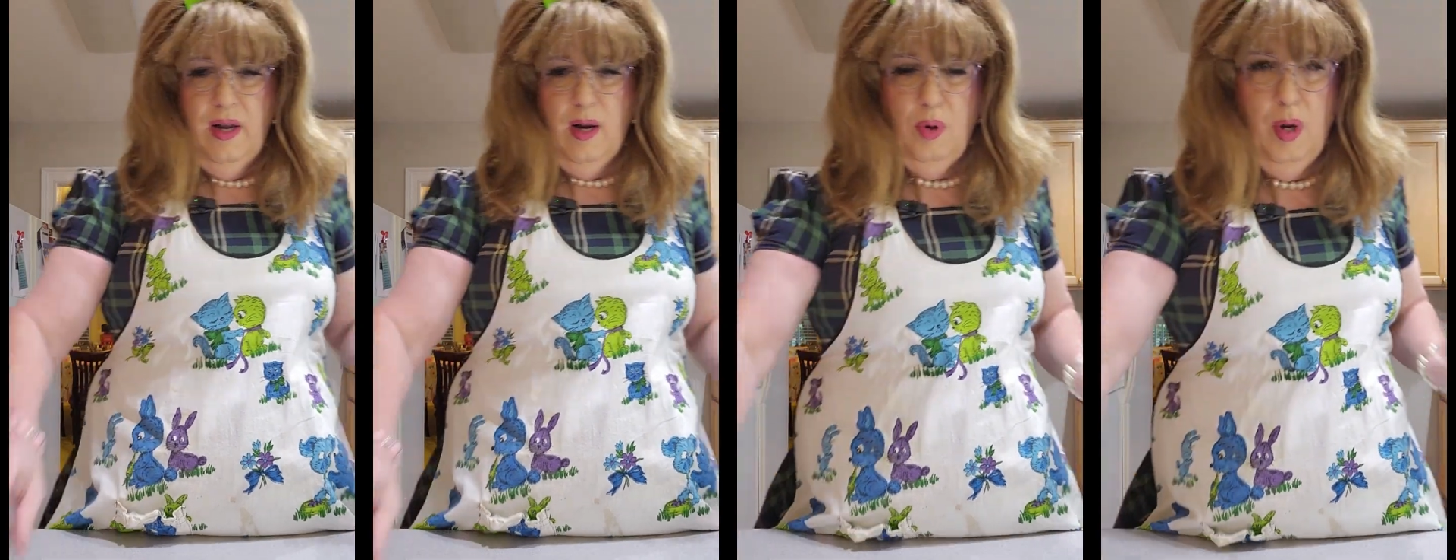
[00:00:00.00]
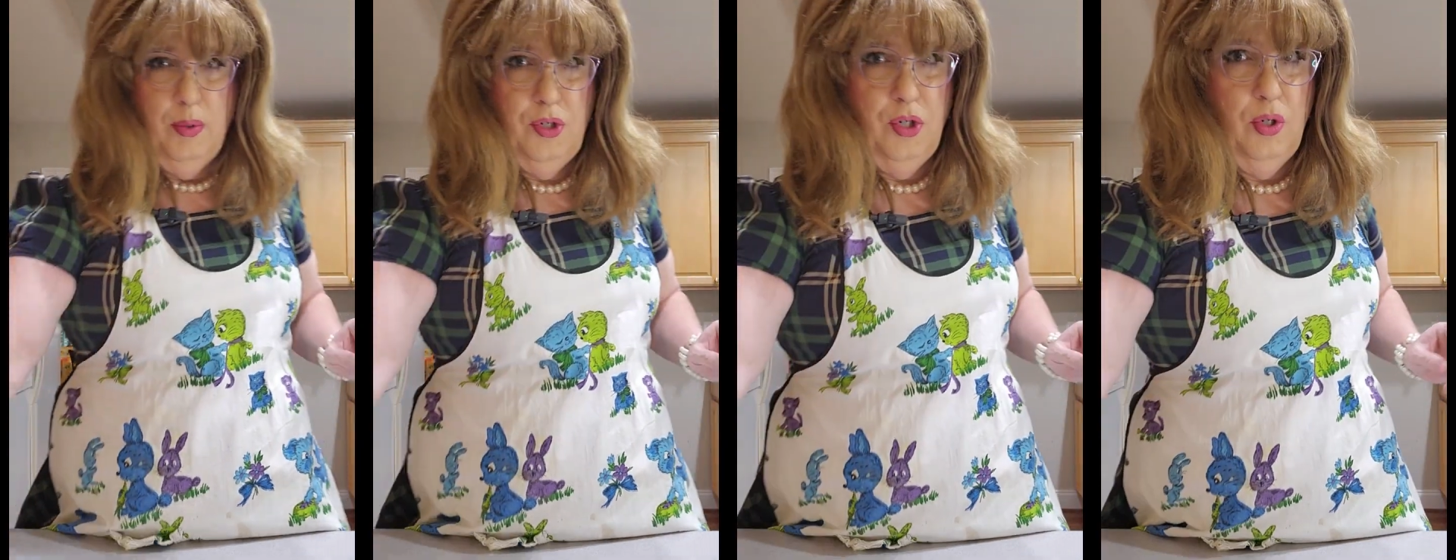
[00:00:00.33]
and I
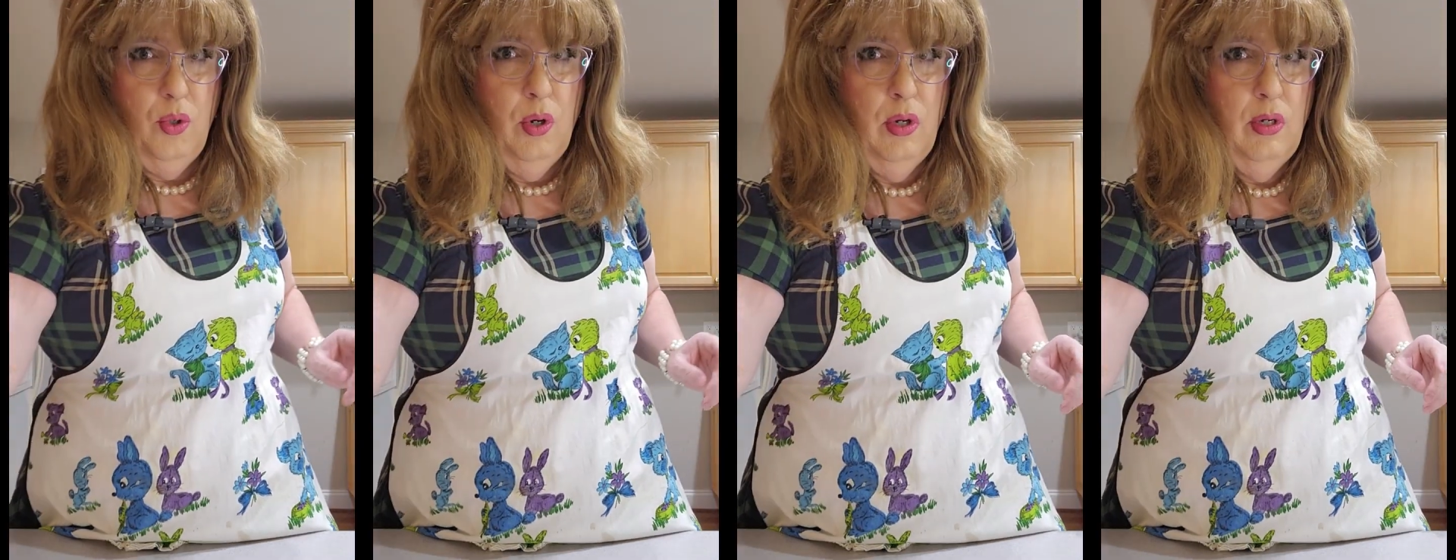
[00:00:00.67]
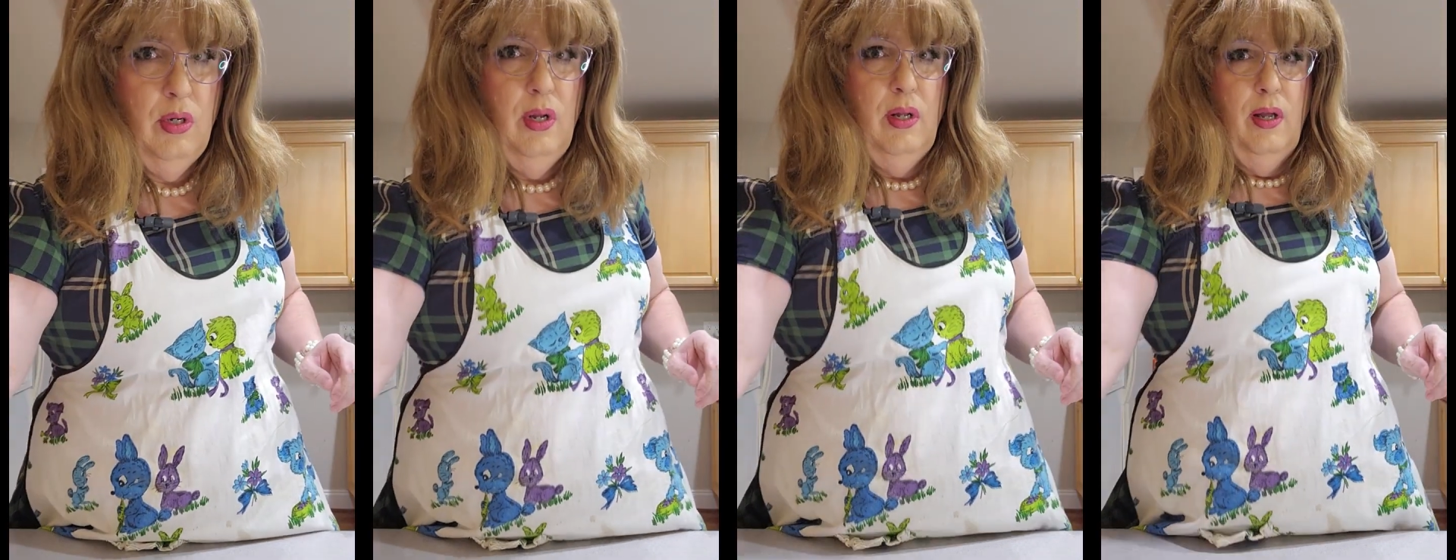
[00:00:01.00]
promise you,
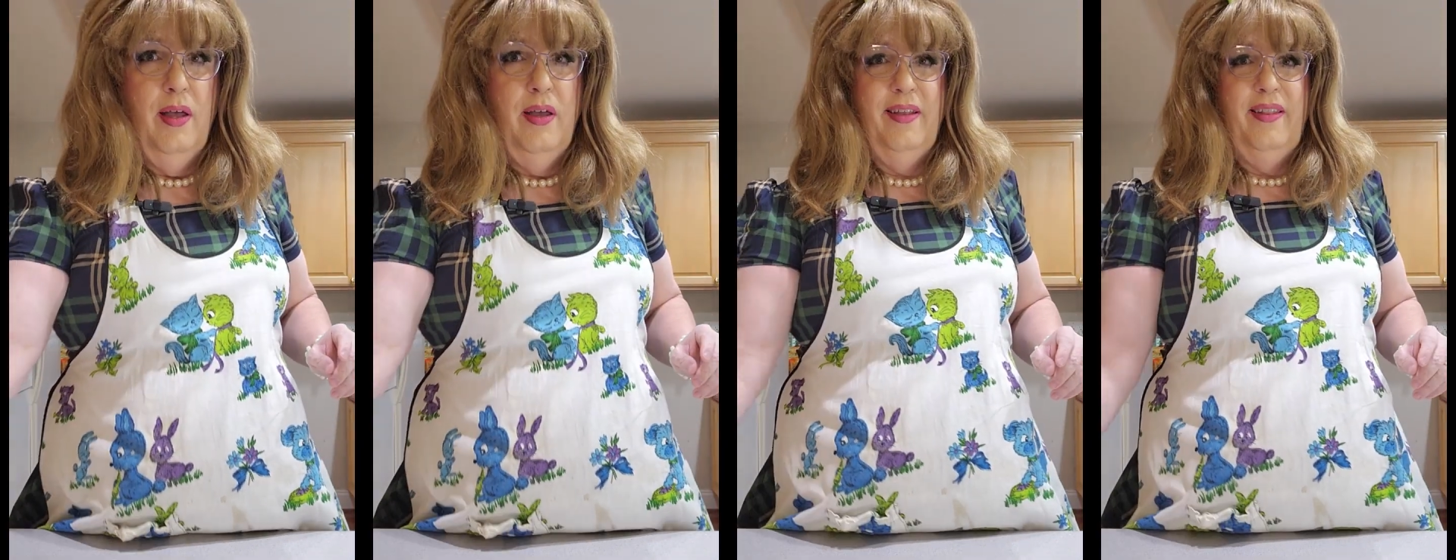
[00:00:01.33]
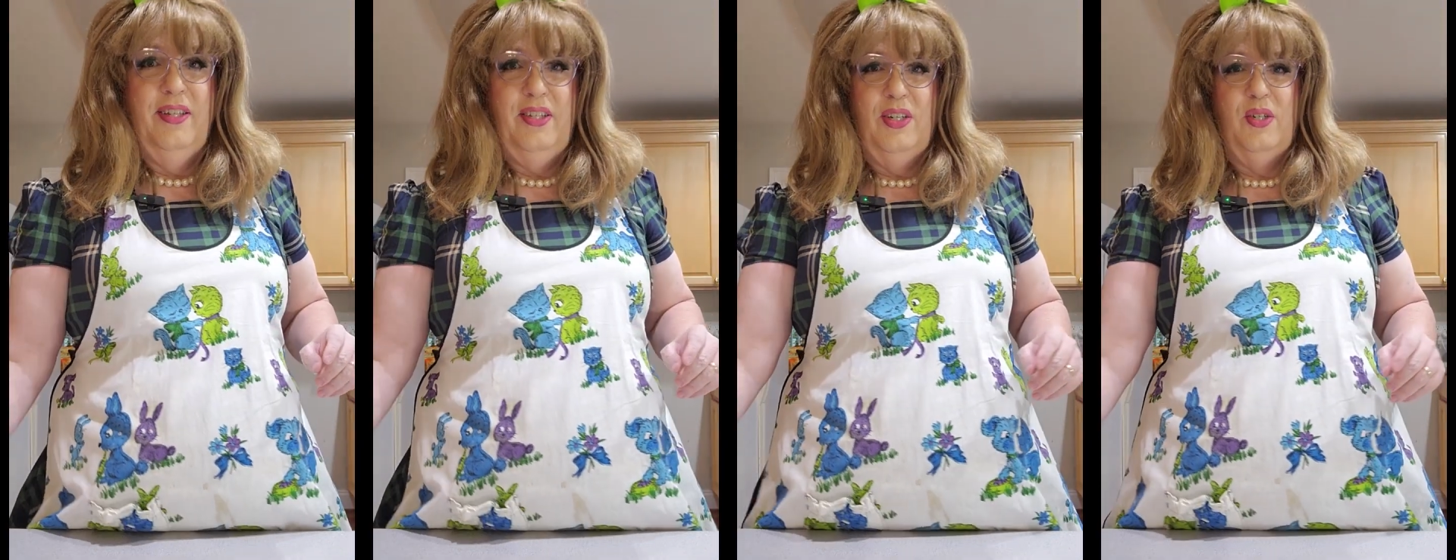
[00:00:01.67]

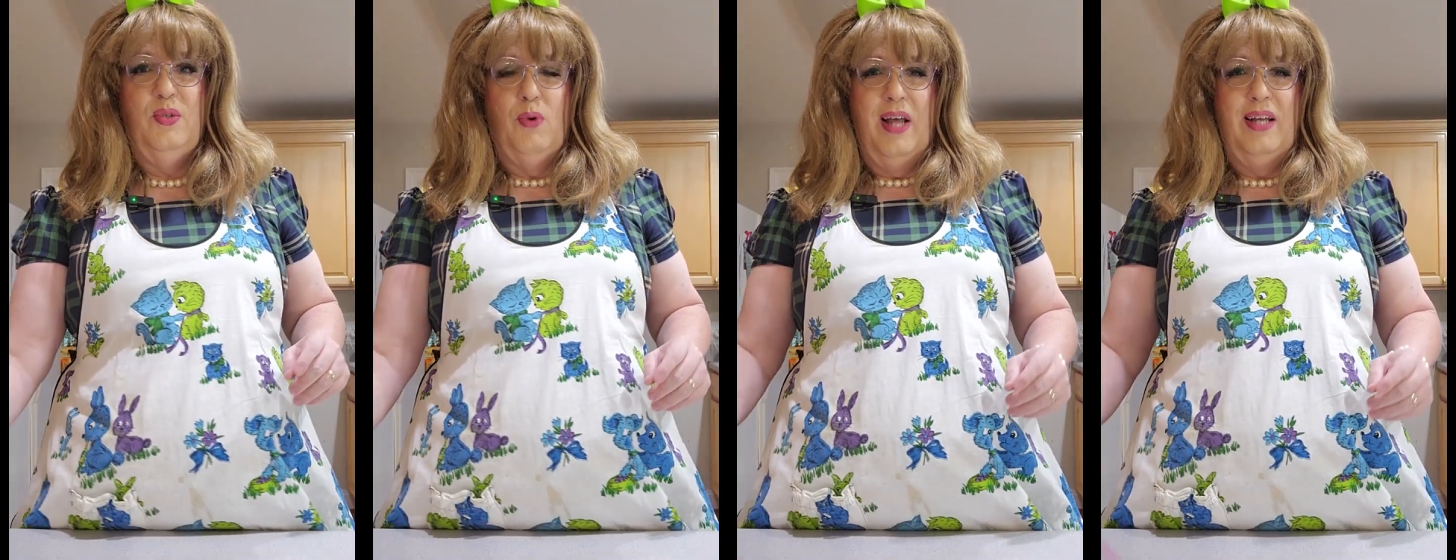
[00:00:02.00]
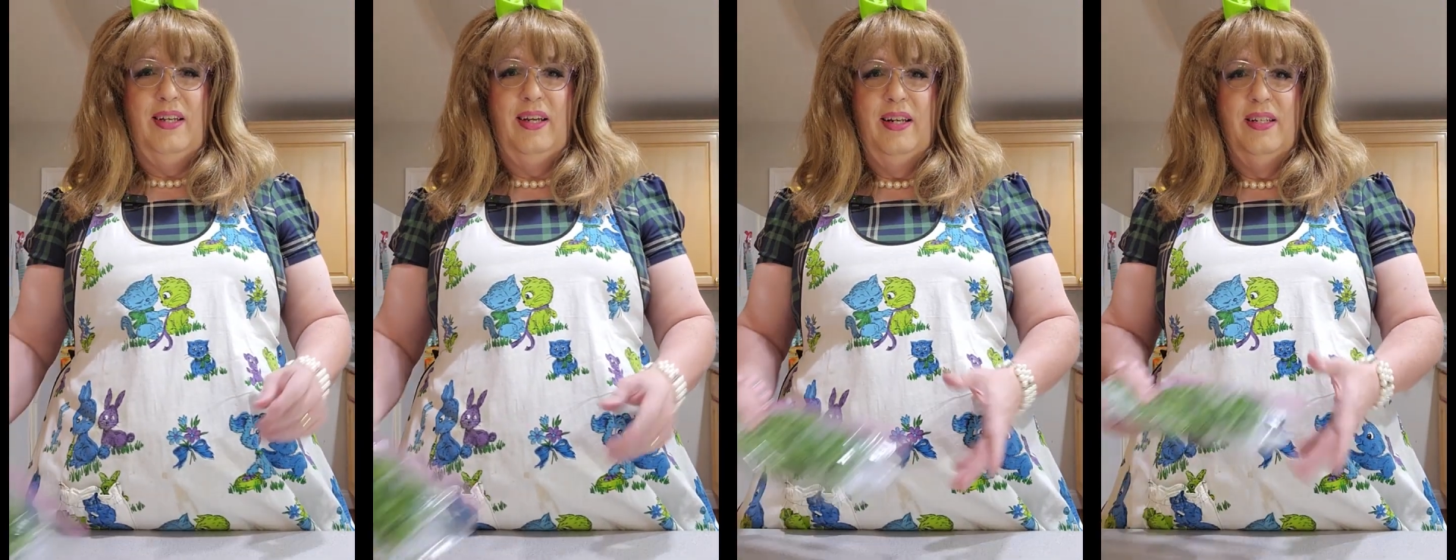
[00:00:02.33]
this is what I
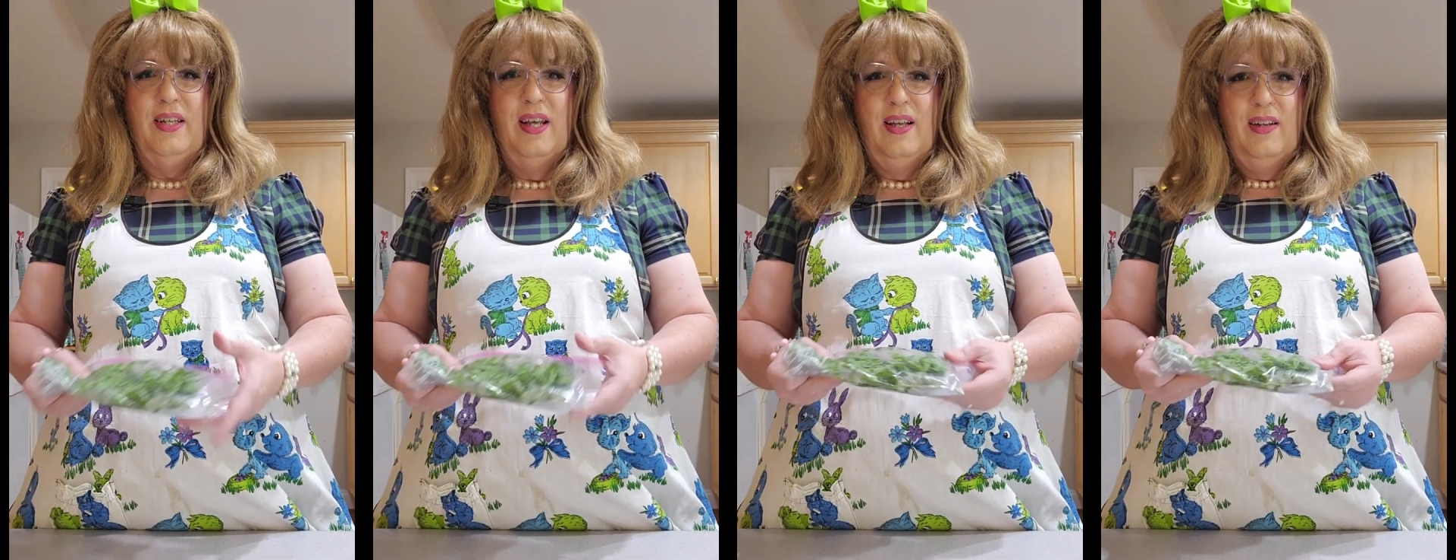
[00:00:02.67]
say it is.